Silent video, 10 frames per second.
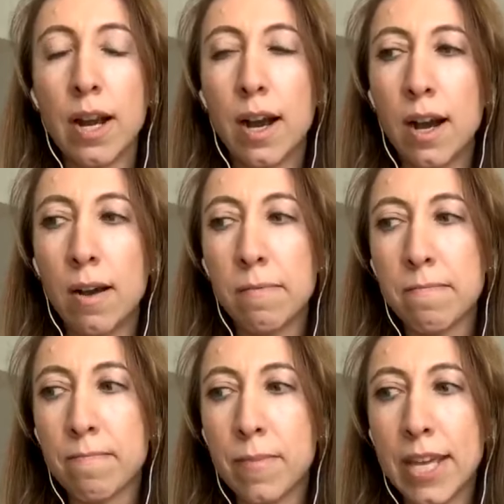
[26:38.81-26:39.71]

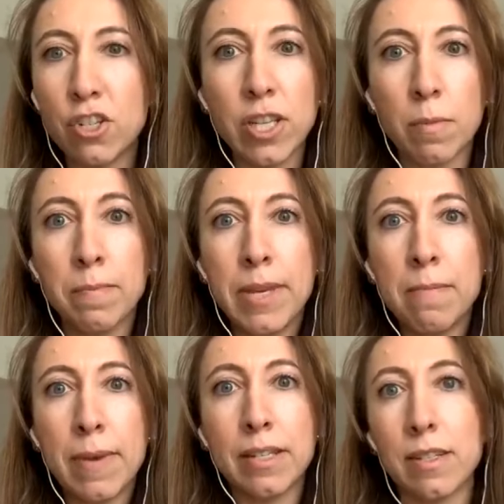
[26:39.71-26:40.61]
Um, it just helps me
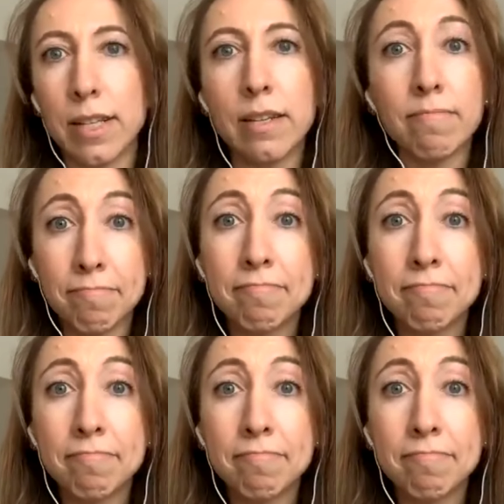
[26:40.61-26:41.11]
mentally